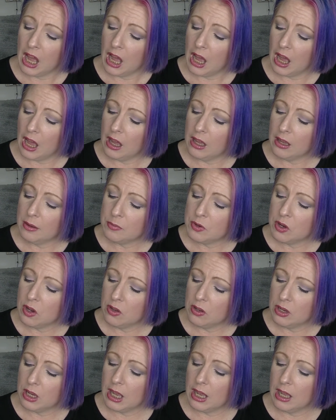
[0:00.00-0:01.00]
I'm
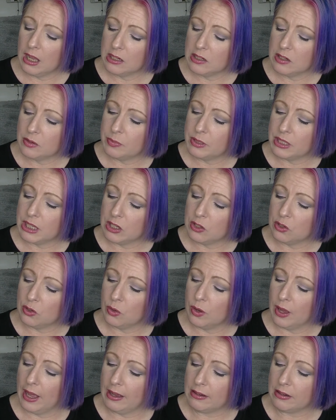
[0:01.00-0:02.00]
not 100%
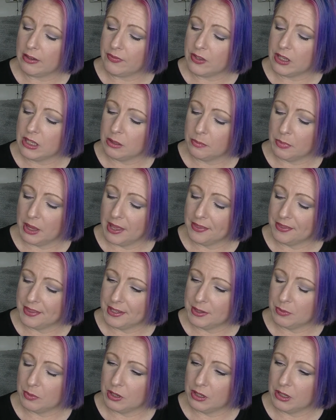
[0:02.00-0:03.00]
sure how I feel about
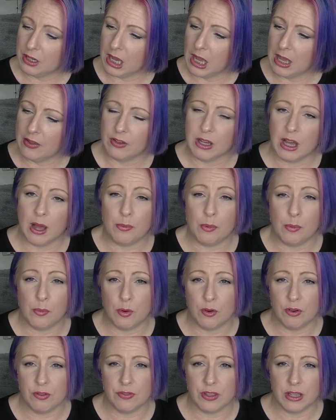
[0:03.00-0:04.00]
this one. I have a couple
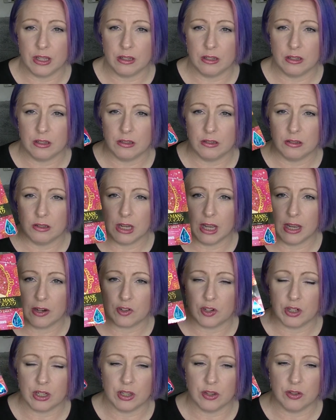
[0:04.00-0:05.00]
more of these to
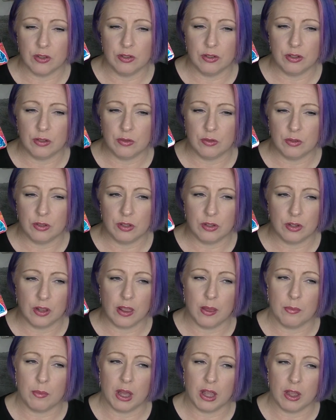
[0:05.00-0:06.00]
actually use, so
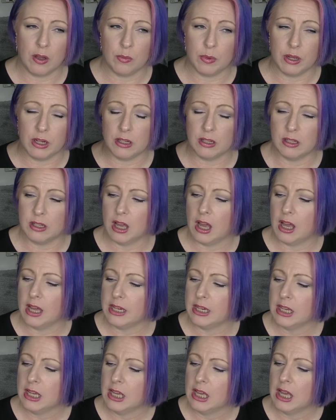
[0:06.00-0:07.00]
that might help me decide.
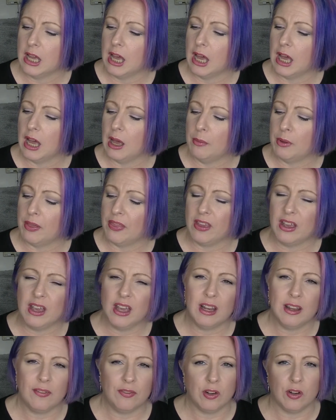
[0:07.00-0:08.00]
I think
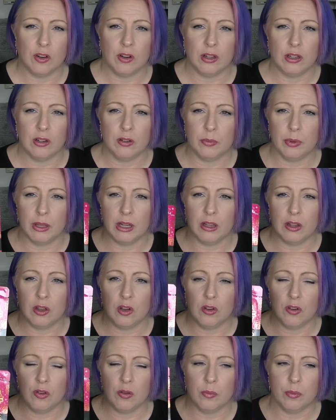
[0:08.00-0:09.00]
I left it on a little bit
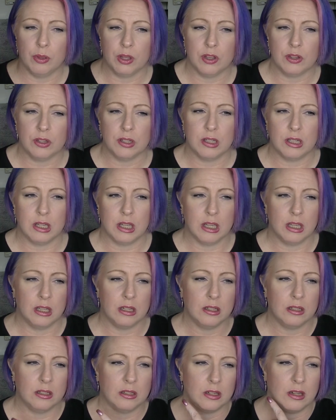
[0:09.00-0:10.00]
long because
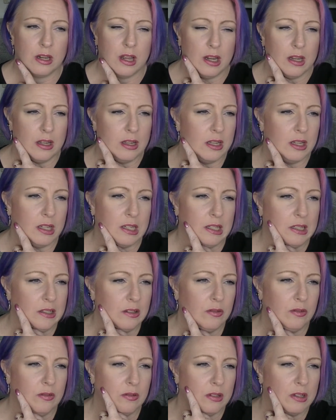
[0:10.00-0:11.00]
I got a
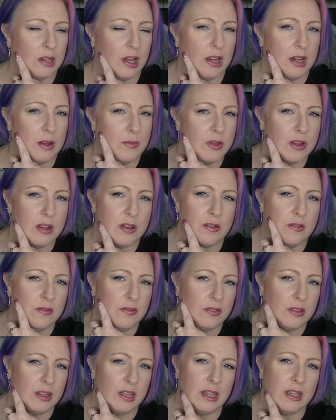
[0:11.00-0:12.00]
little tiny bit
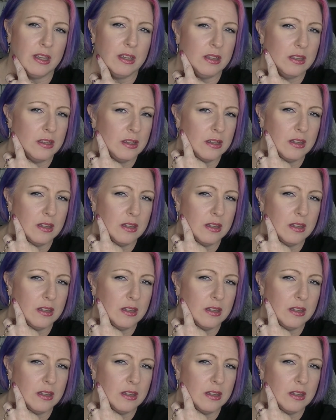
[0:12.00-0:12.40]
of, like,